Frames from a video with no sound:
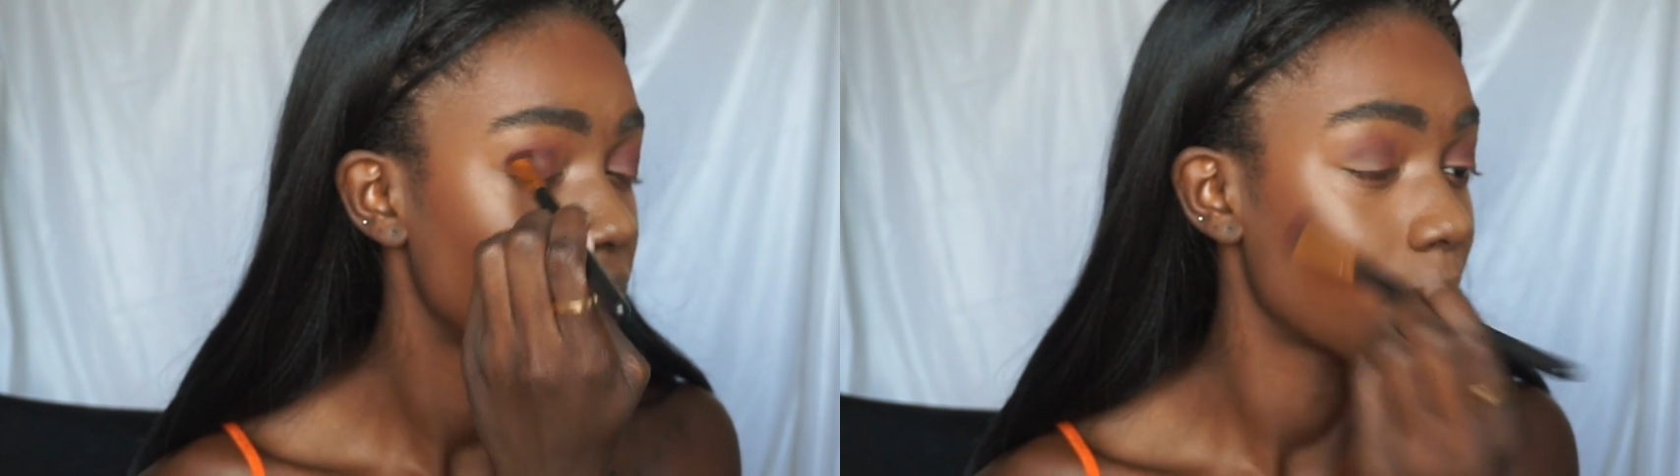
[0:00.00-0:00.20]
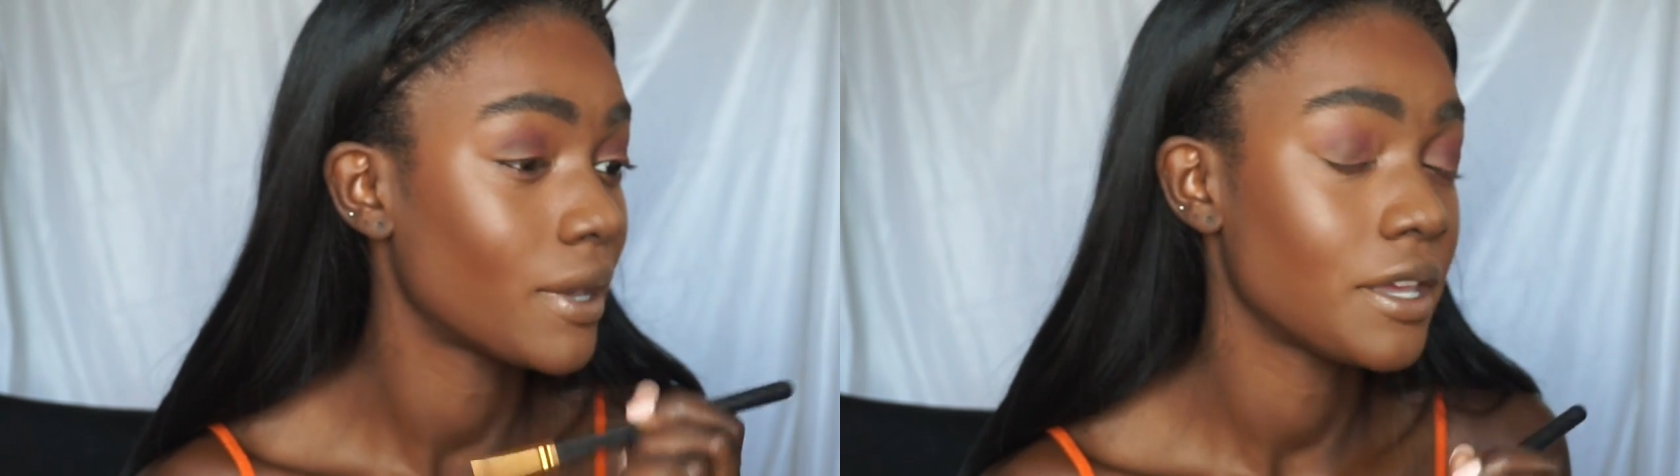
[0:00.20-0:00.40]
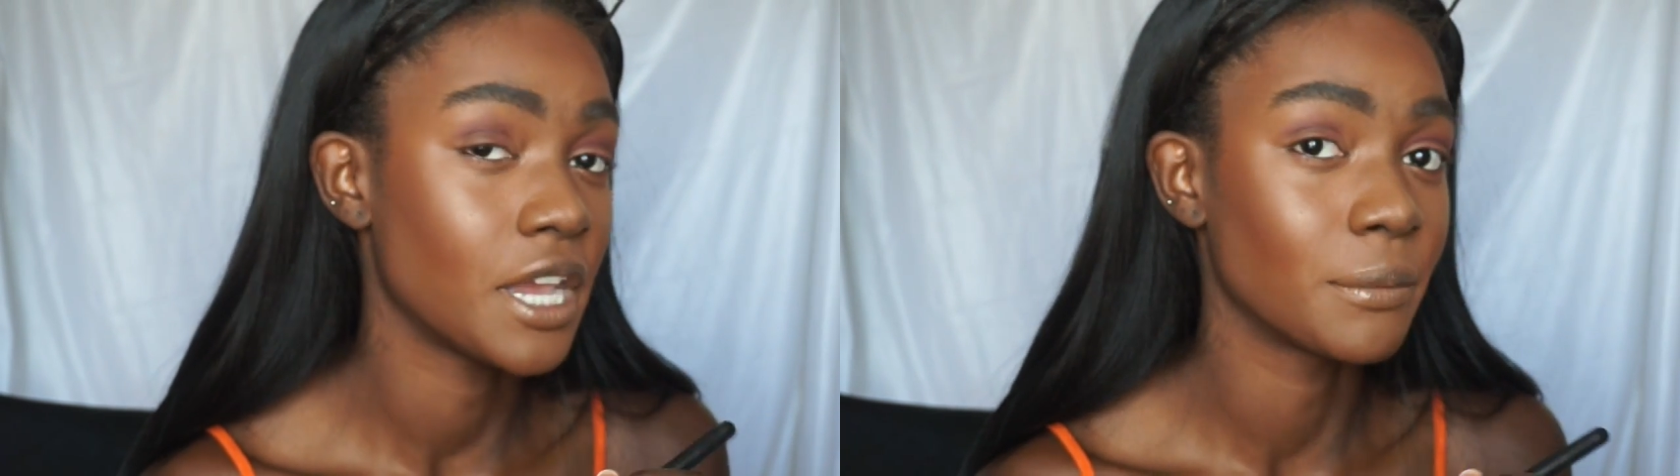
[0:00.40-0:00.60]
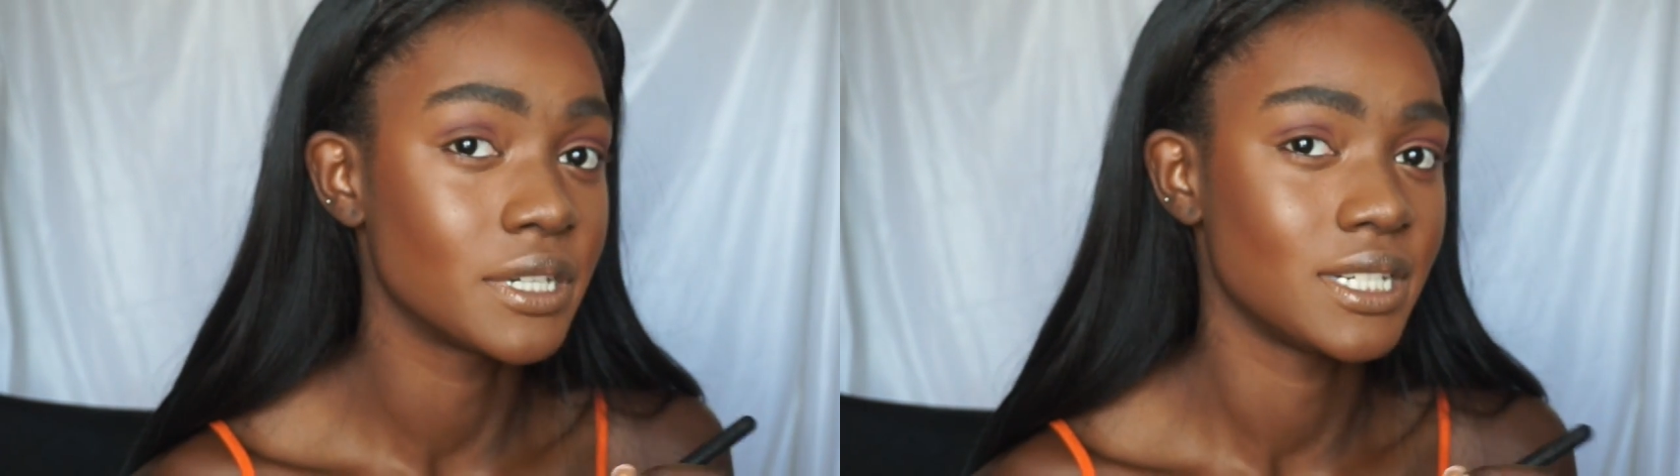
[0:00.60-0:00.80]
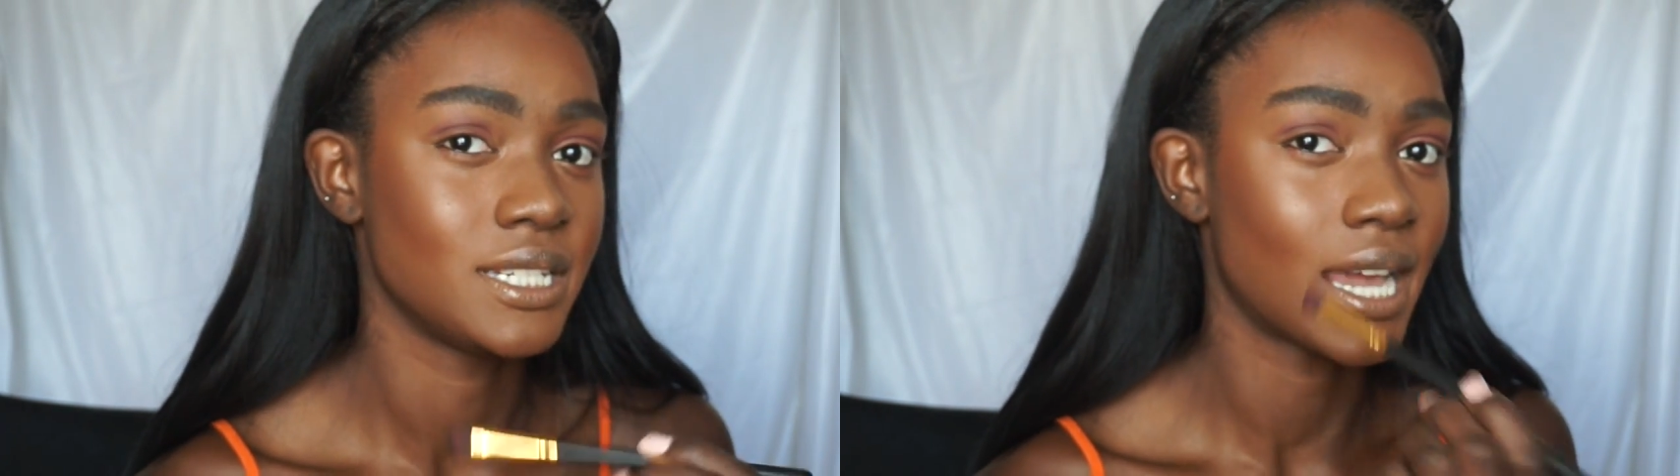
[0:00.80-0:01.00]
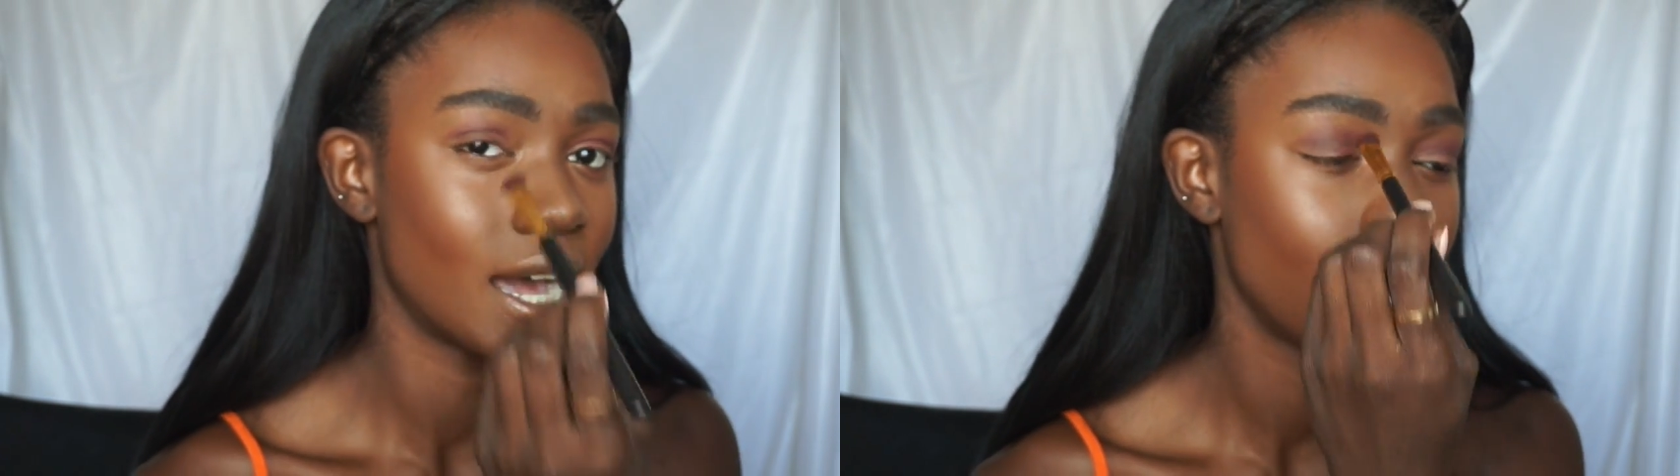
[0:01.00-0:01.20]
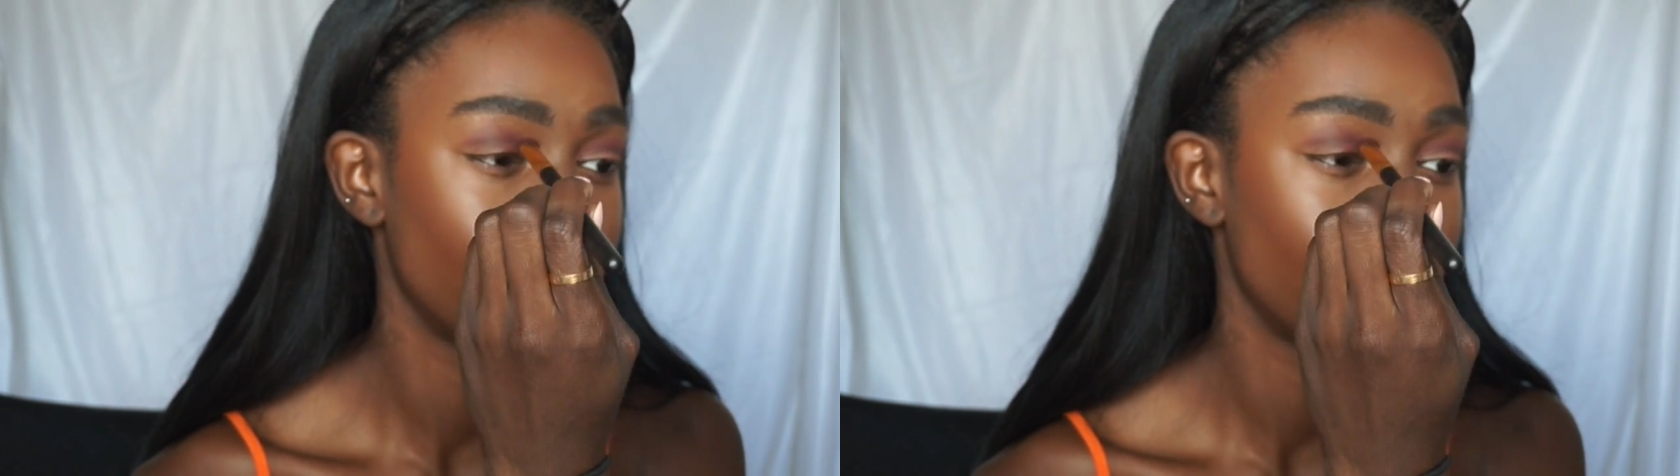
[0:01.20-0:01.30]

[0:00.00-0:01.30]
that my camera did die,